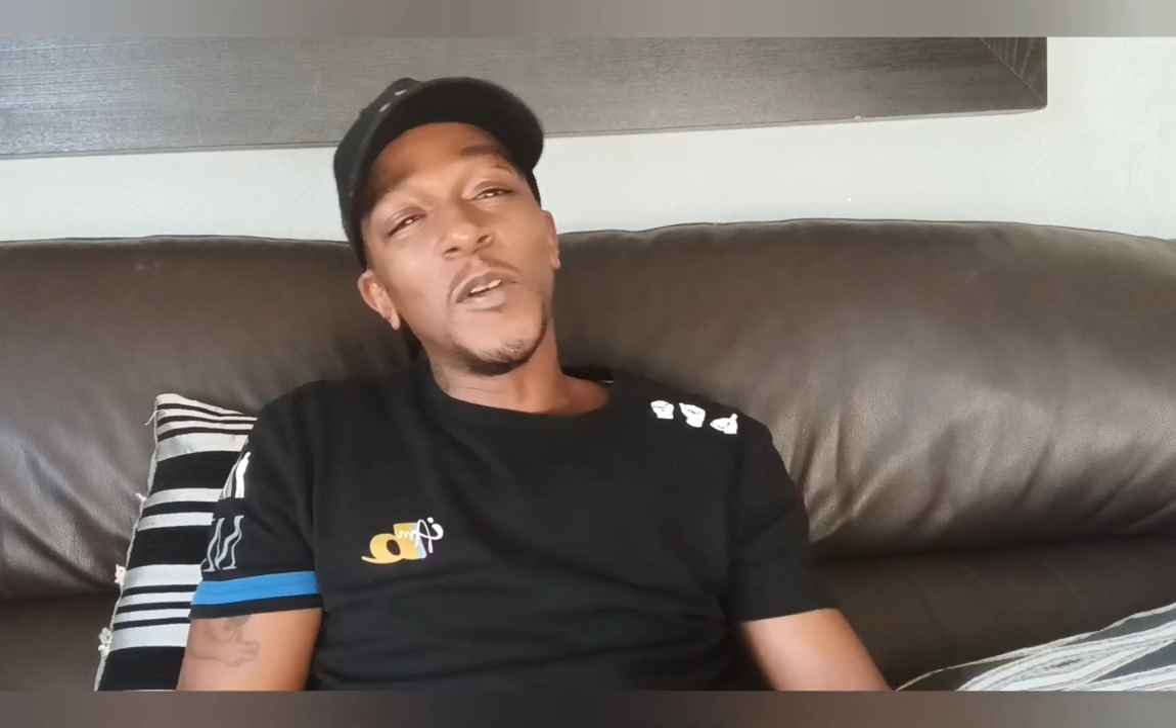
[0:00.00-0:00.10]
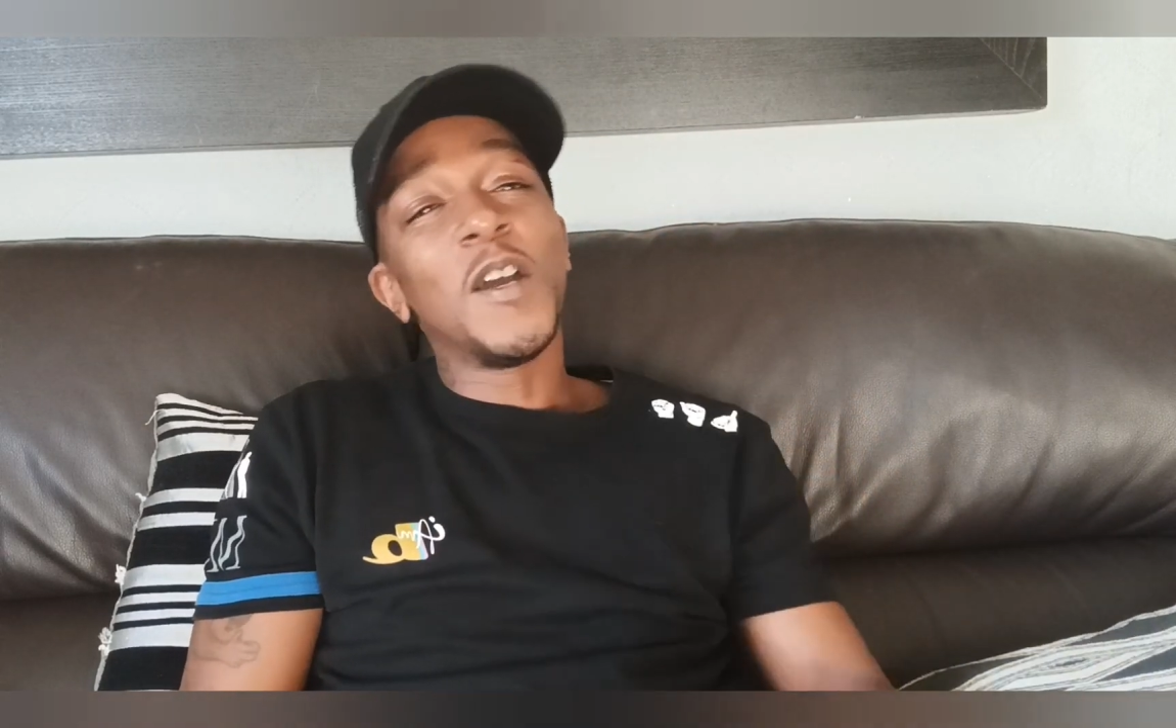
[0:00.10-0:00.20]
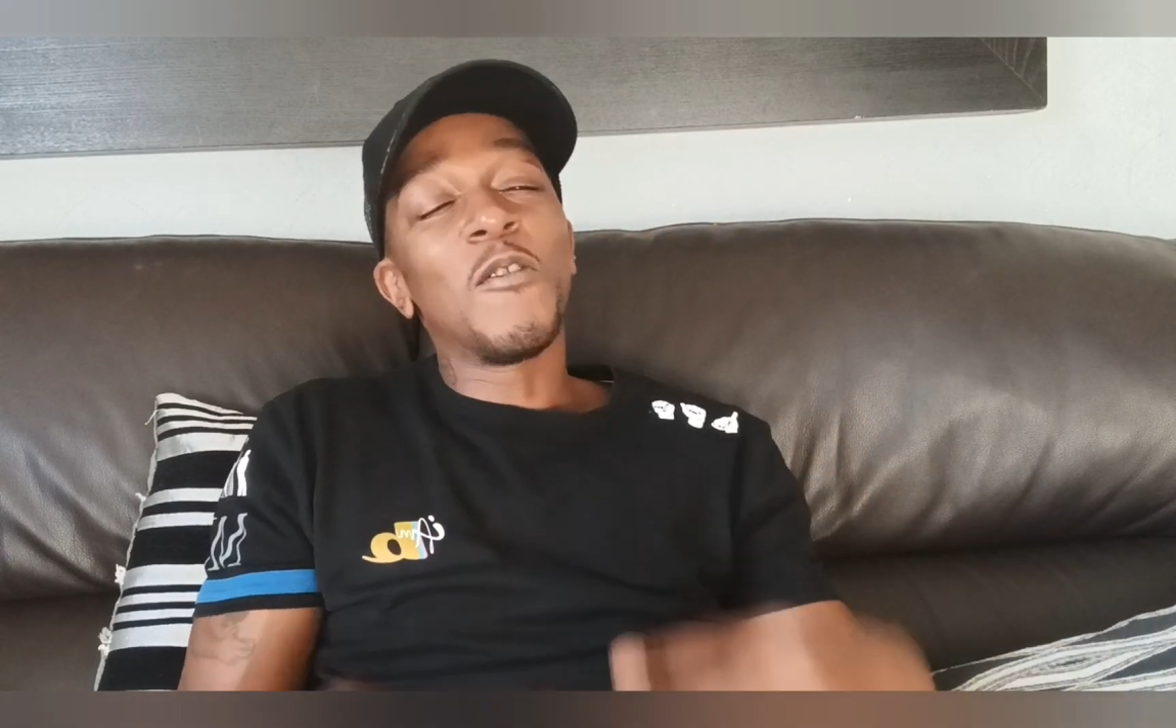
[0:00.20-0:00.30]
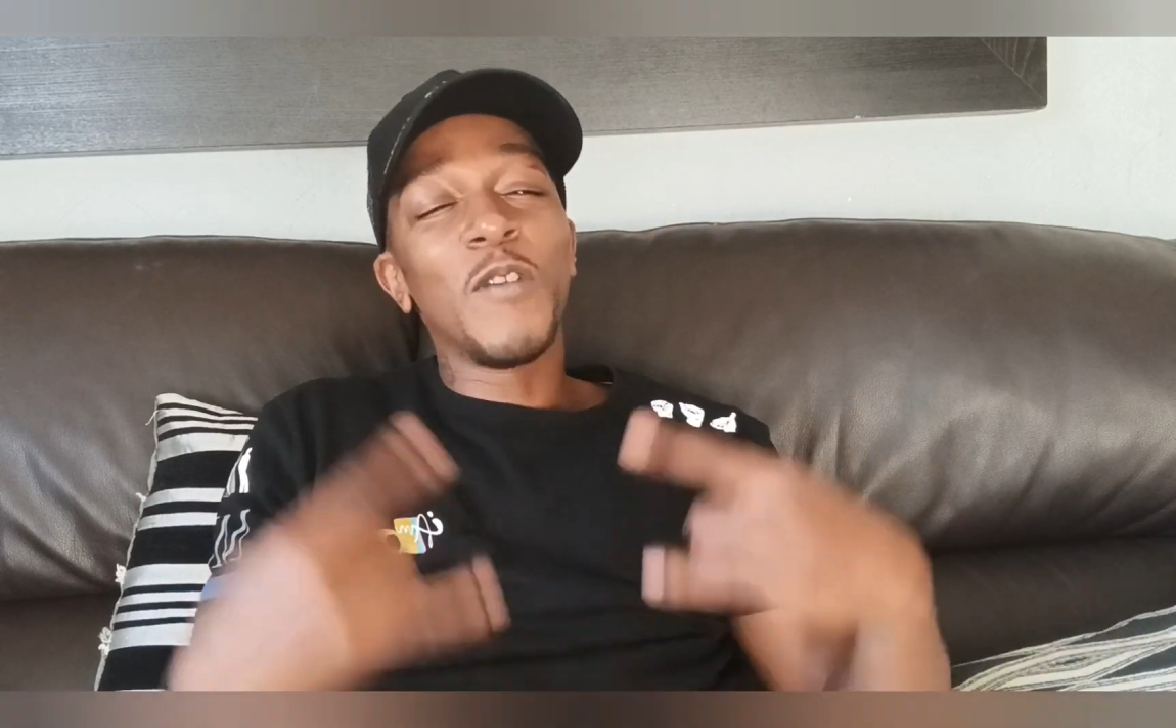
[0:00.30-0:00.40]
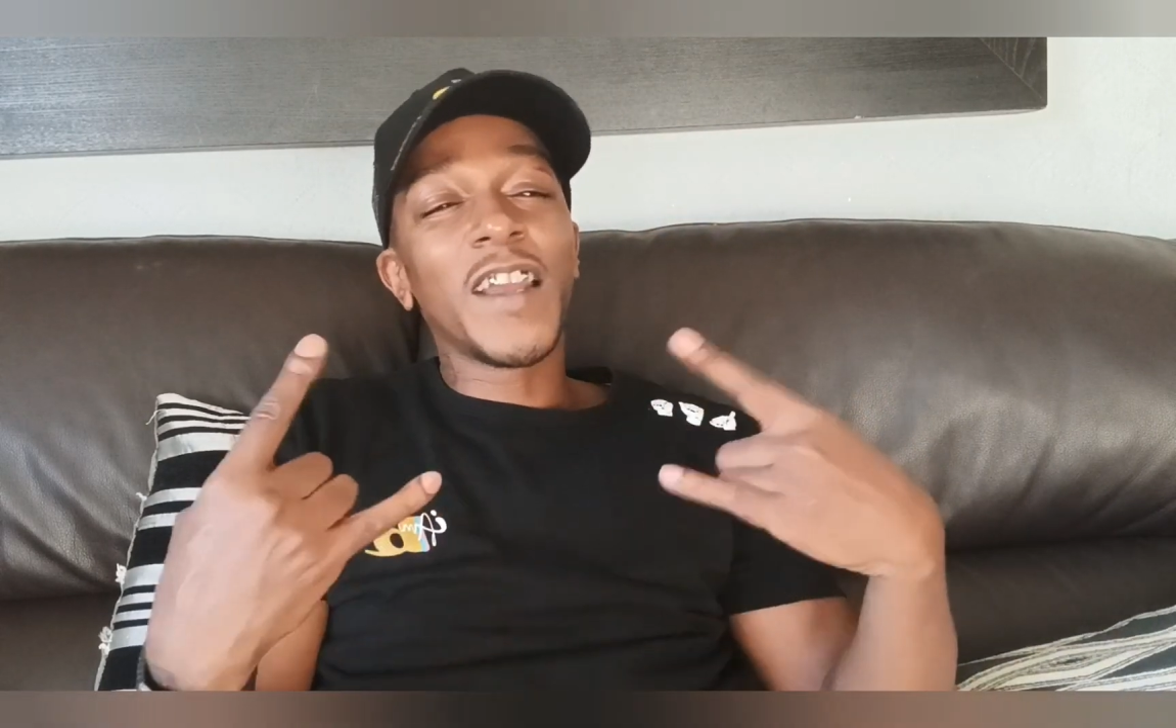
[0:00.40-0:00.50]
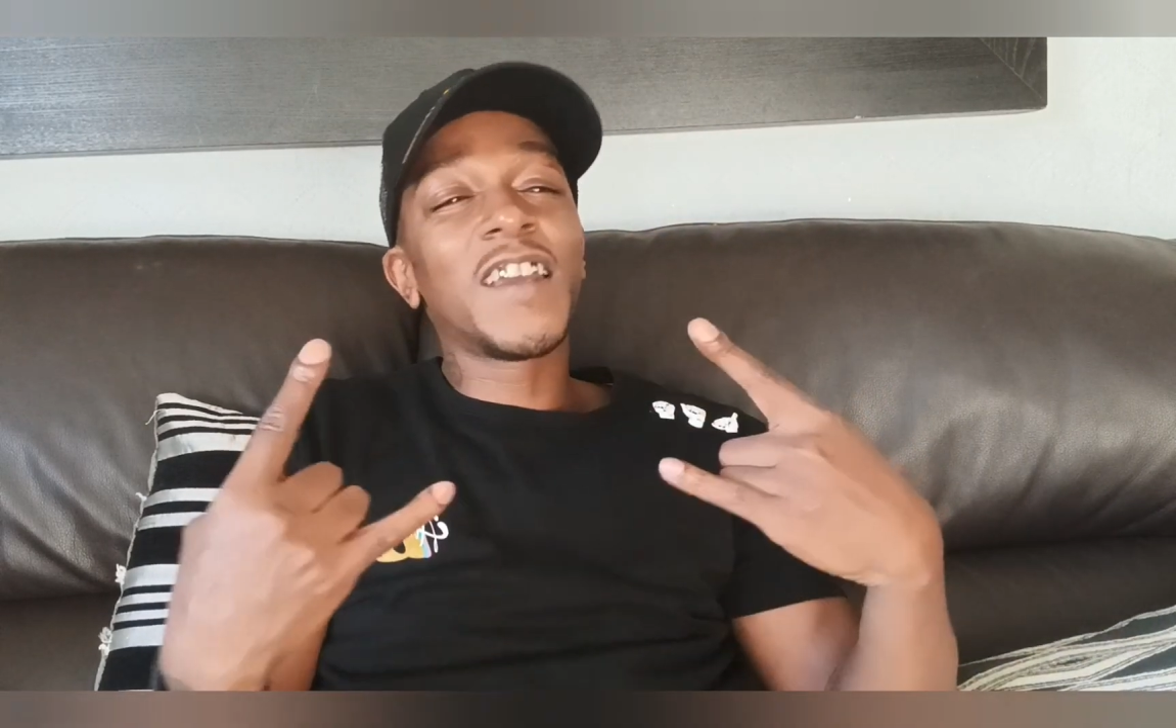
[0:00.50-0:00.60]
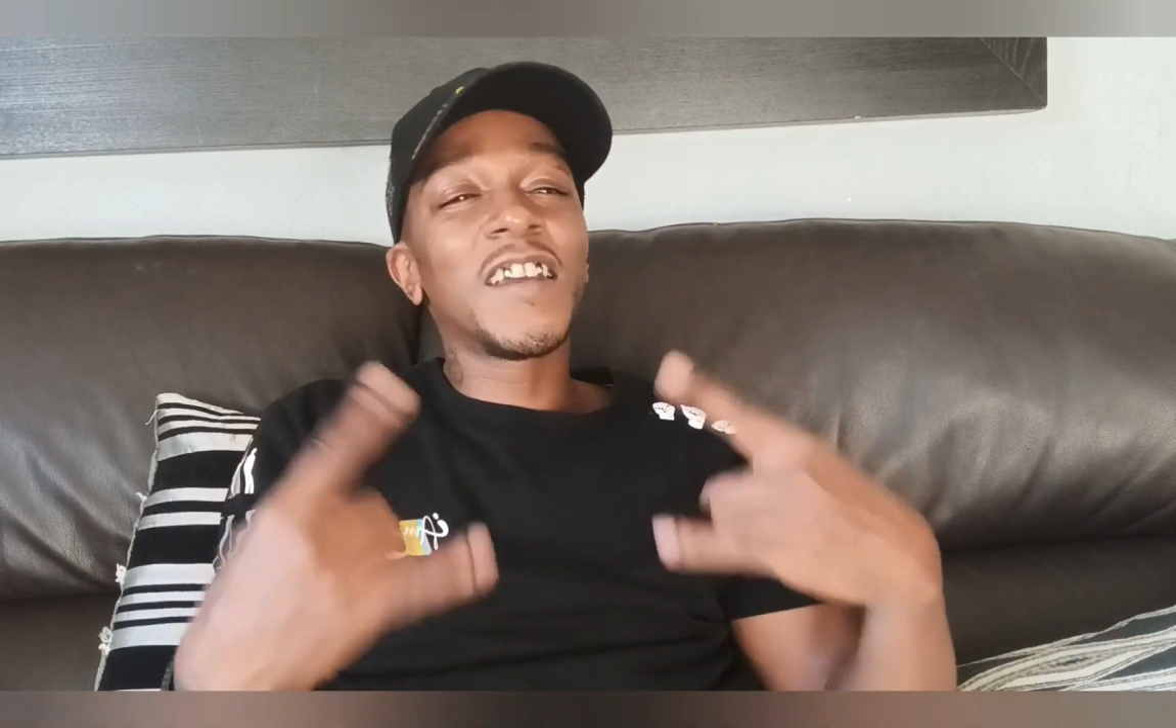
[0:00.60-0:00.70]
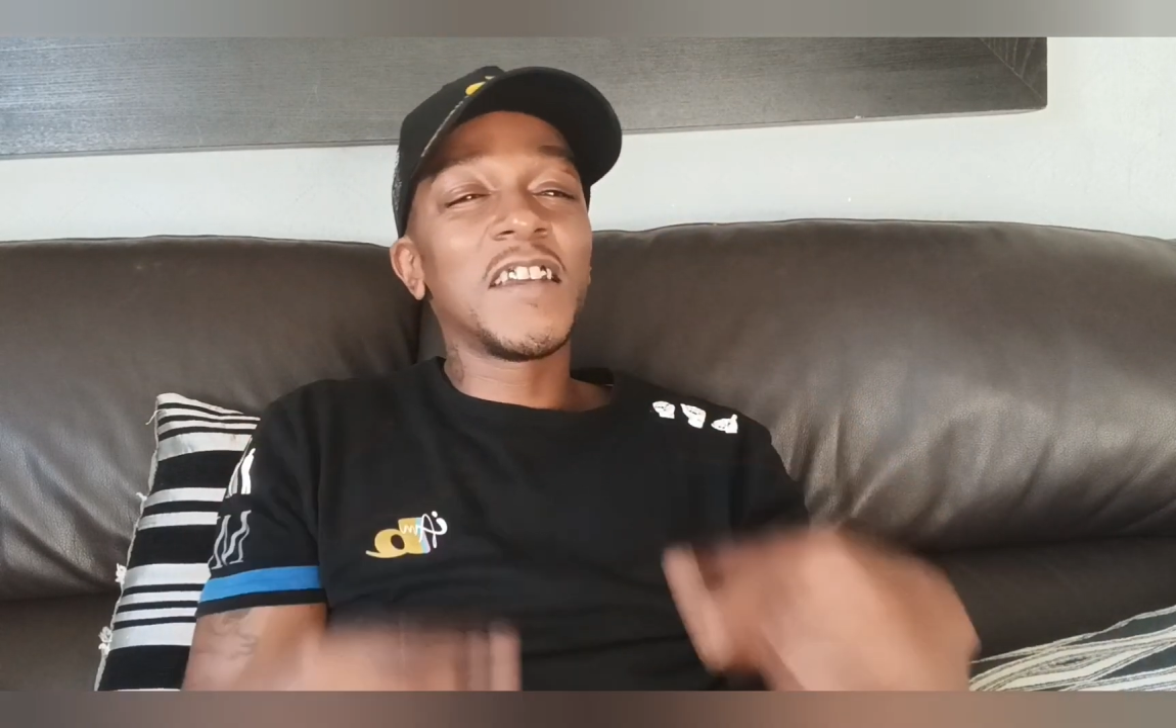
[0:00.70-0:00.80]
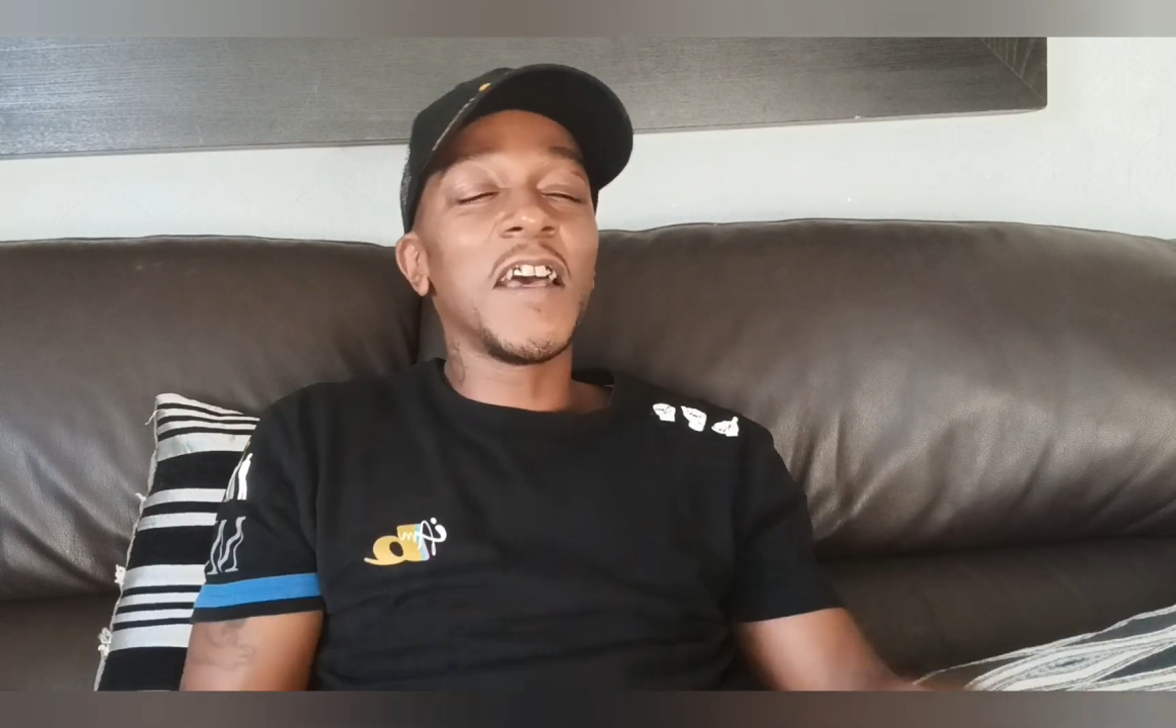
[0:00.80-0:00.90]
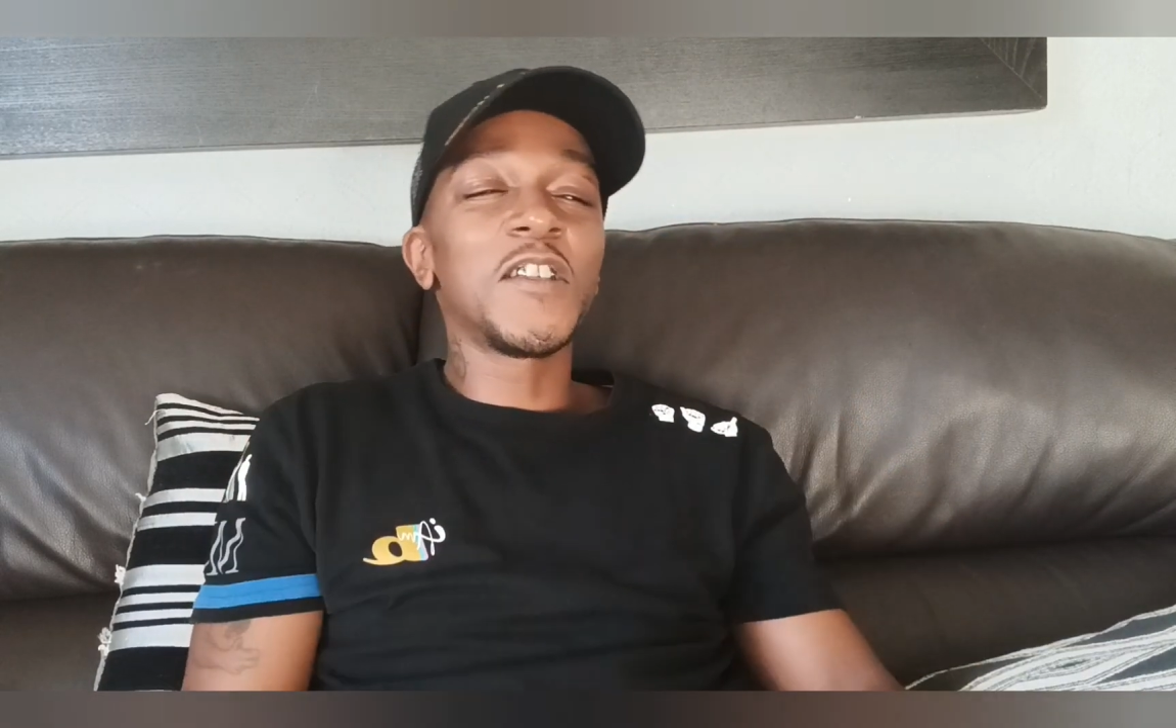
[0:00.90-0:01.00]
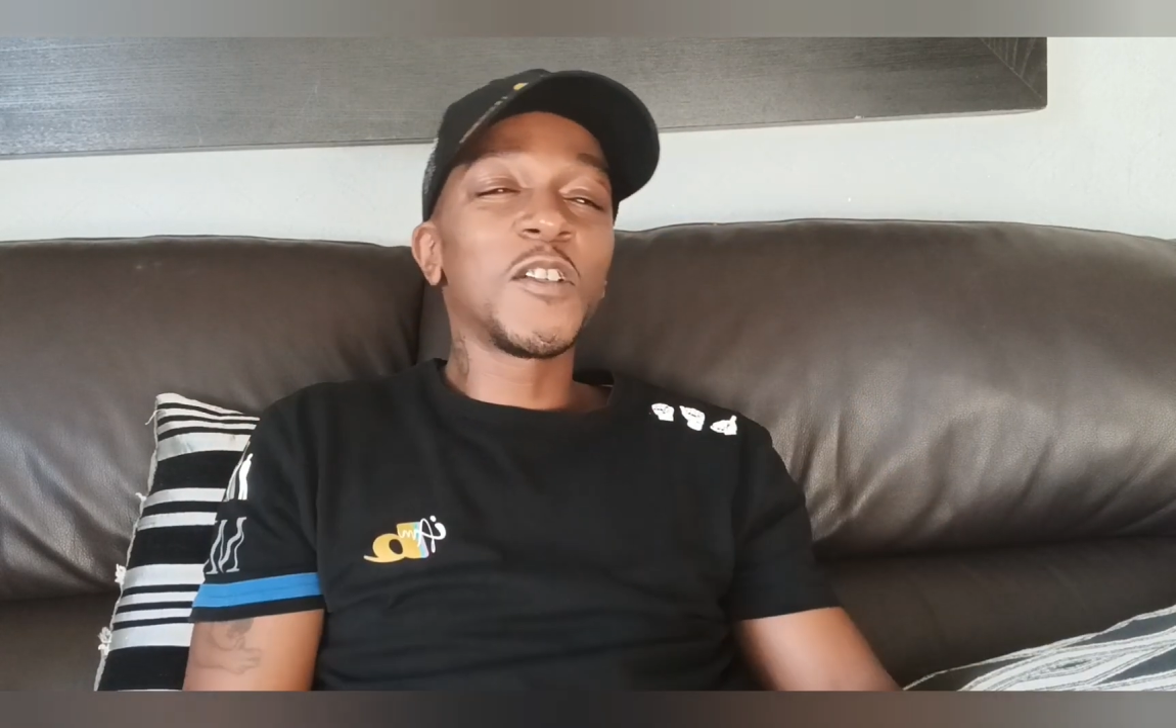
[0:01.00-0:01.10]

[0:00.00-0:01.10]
Recognize your